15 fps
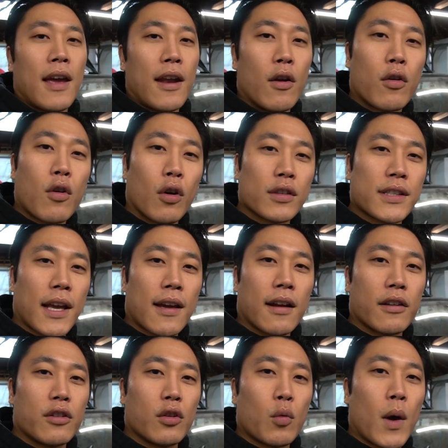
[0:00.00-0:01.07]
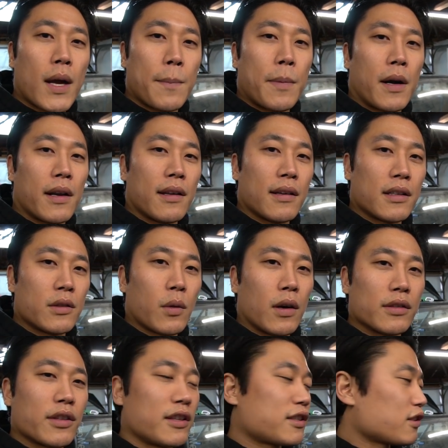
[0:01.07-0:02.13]
And of course, I got to do wide body as well.
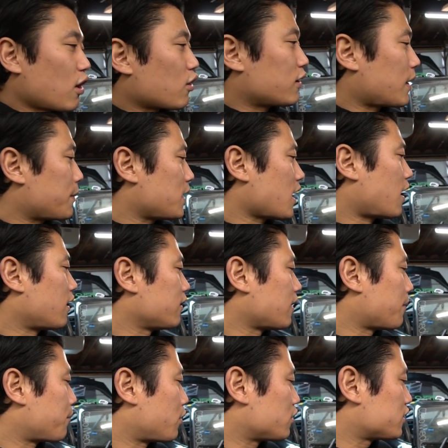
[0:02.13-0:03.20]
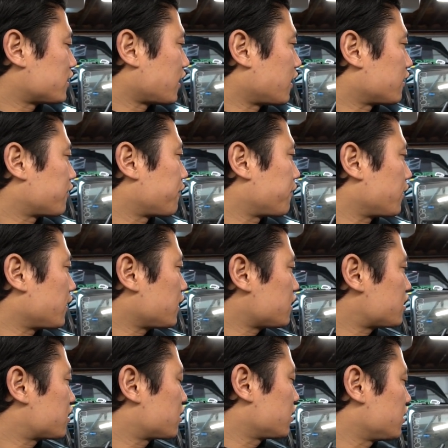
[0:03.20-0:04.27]
So it's not going to be 100%
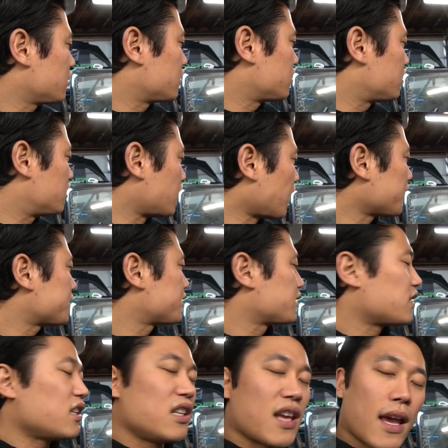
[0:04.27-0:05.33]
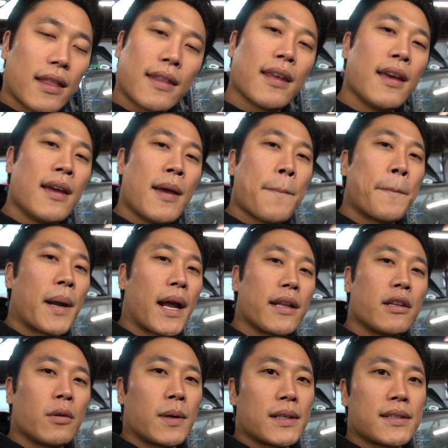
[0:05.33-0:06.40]
finished just yet. But I
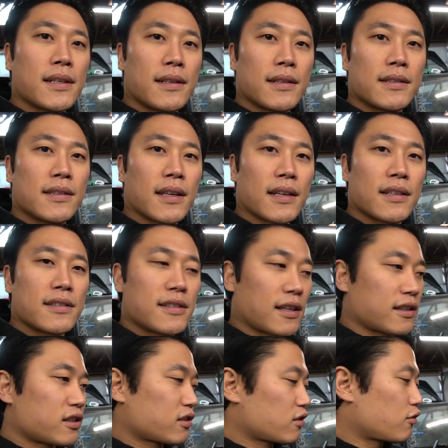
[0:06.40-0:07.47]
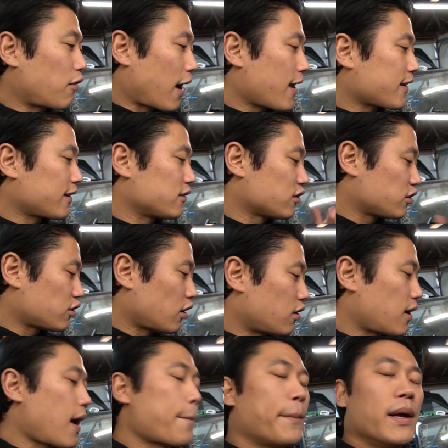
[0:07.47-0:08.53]
do want to see this thing just crank and start
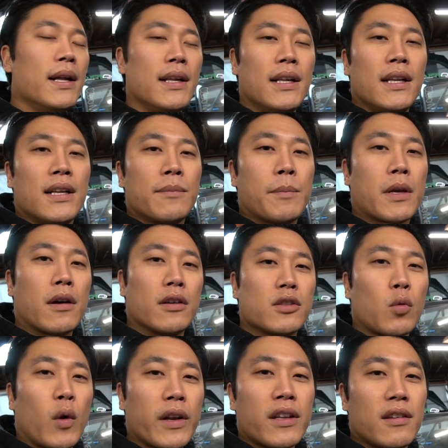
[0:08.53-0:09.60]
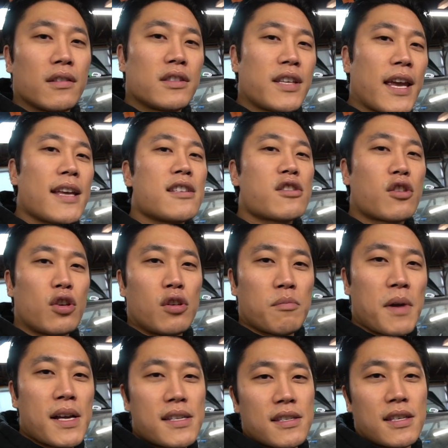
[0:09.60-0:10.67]
up. Because when you change too
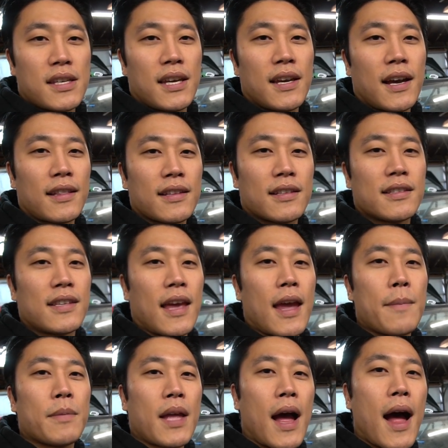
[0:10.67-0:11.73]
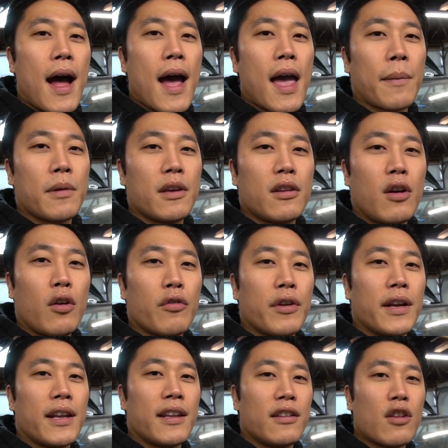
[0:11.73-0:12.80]
much at the same time, you don't
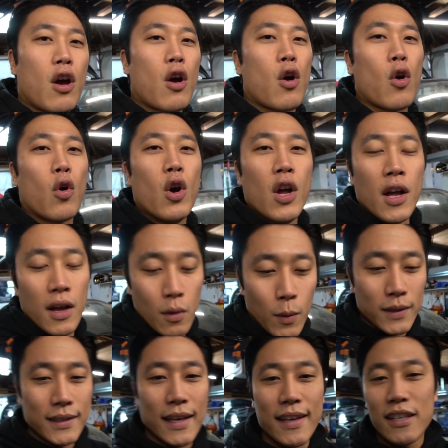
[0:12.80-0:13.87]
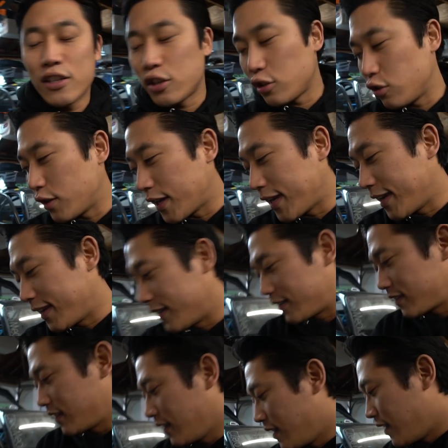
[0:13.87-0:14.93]
really know what the issue
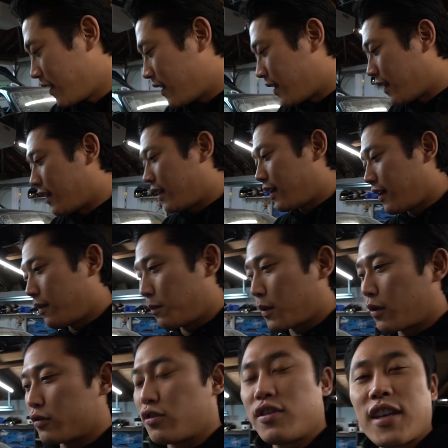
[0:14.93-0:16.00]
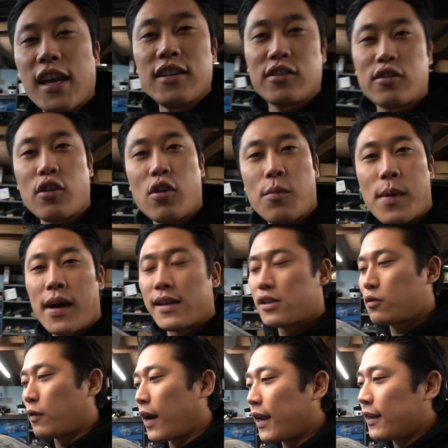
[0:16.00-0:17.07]
is. because you change so
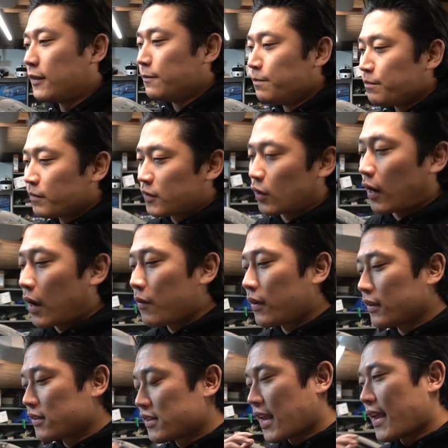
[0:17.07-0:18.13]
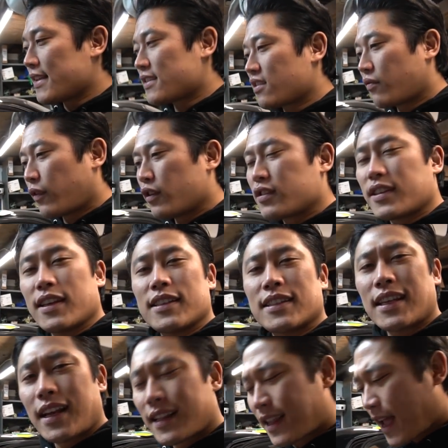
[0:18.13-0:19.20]
much, right? So I want to change a few things
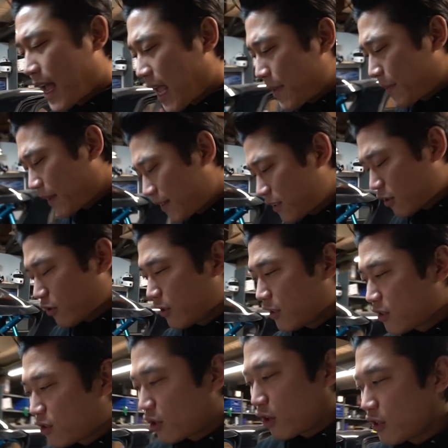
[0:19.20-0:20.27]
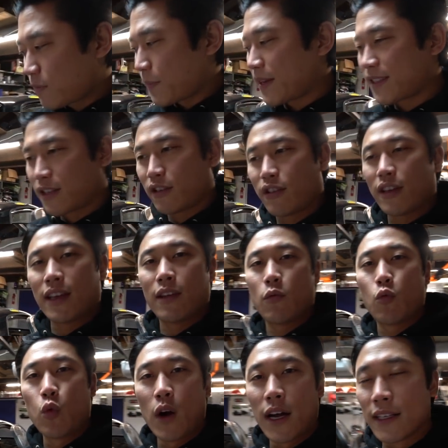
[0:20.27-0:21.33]
at a time, make sure it starts, make sure it
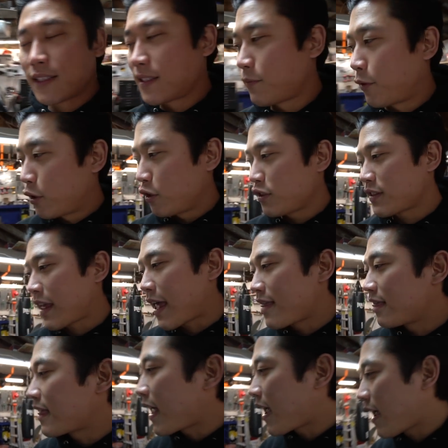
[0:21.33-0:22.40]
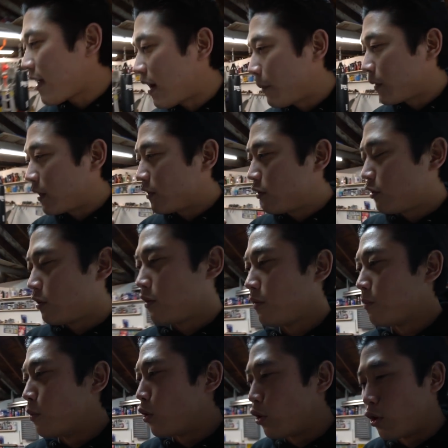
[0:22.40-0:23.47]
runs first, and then I'm going to do
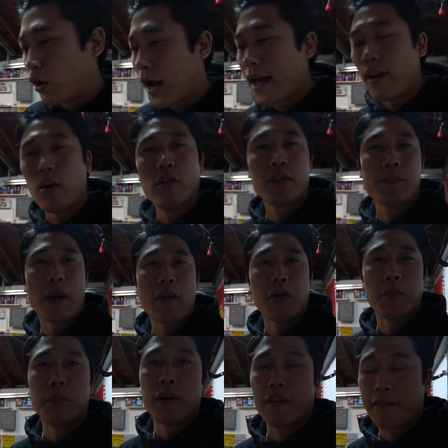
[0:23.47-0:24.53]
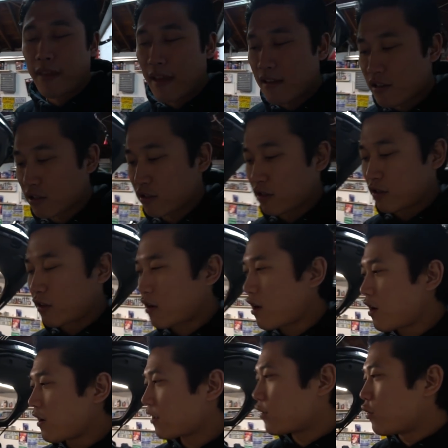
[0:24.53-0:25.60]
more high horsepower modifications to the
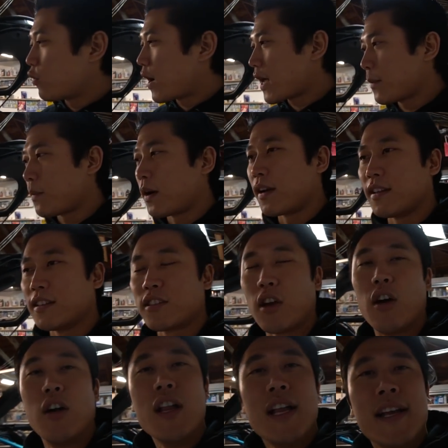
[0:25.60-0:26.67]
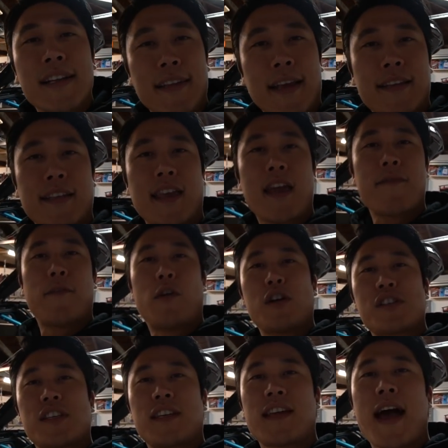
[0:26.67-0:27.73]
car and go wide body. So thanks again for
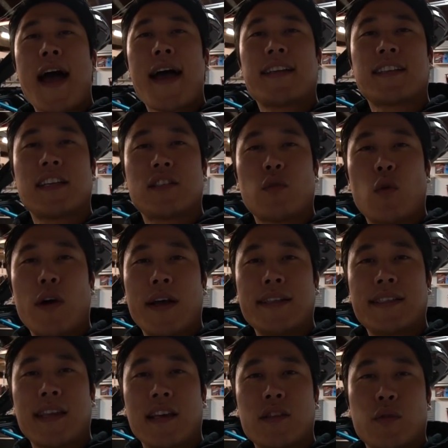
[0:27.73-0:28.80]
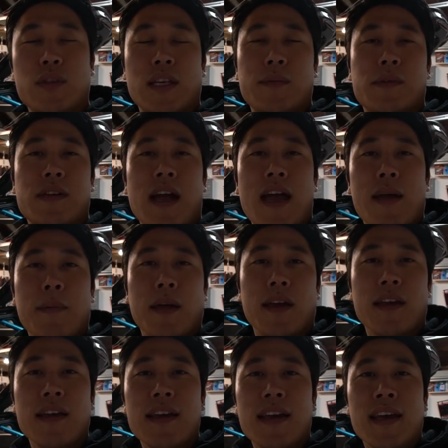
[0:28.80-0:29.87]
watching, guys. As always, thanks for subscribing.
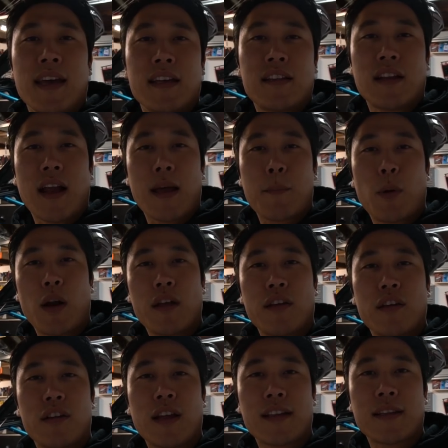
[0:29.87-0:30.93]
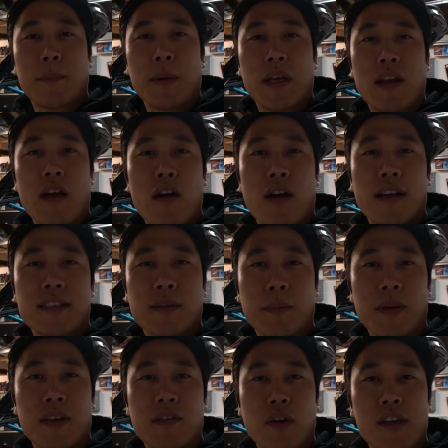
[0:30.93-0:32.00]
Hit the like button if you like the video. Ask
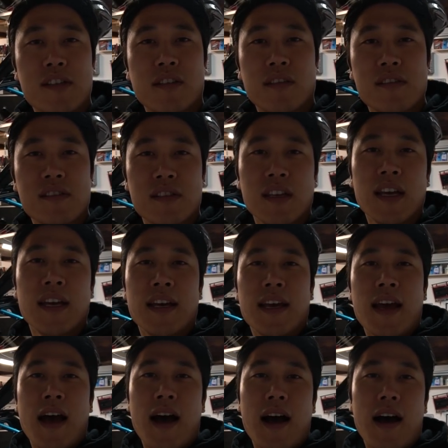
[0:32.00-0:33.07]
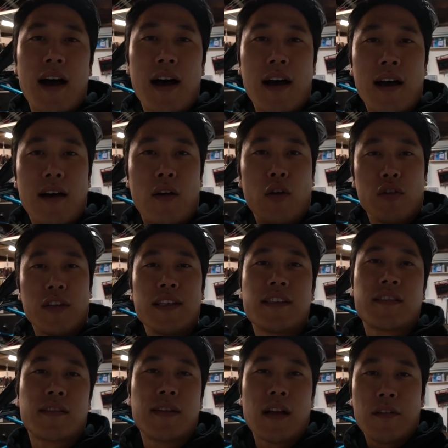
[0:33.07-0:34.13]
me questions on
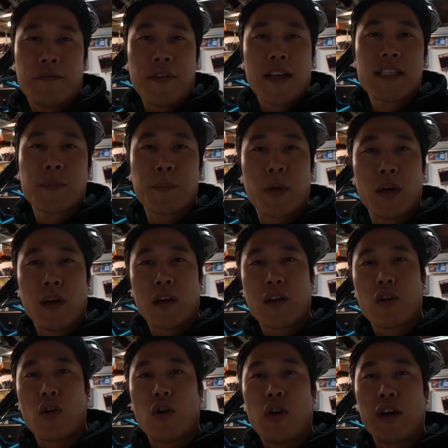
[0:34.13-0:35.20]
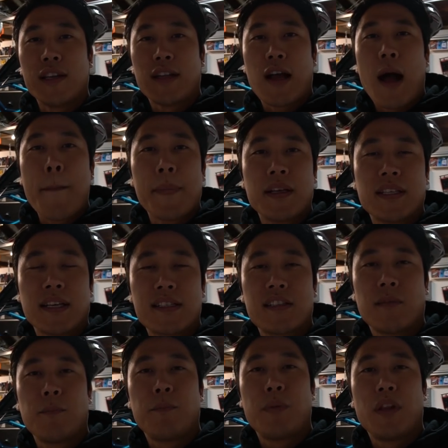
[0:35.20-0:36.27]
Instagram, Facebook, or in the comment
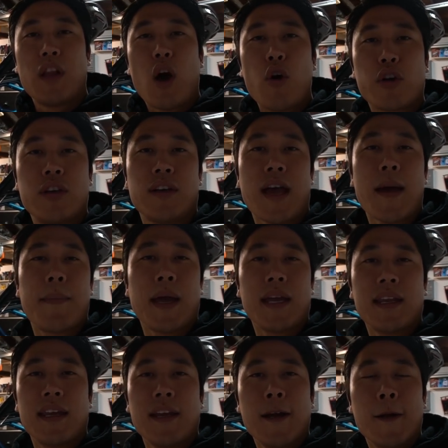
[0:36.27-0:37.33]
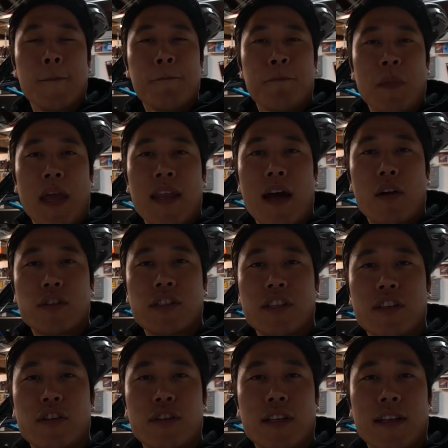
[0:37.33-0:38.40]
section below if you have any. And I'll see
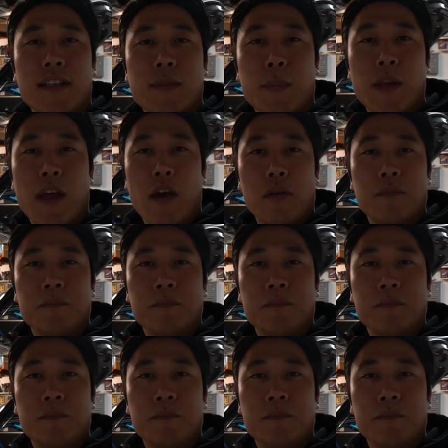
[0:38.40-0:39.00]
you in the next video.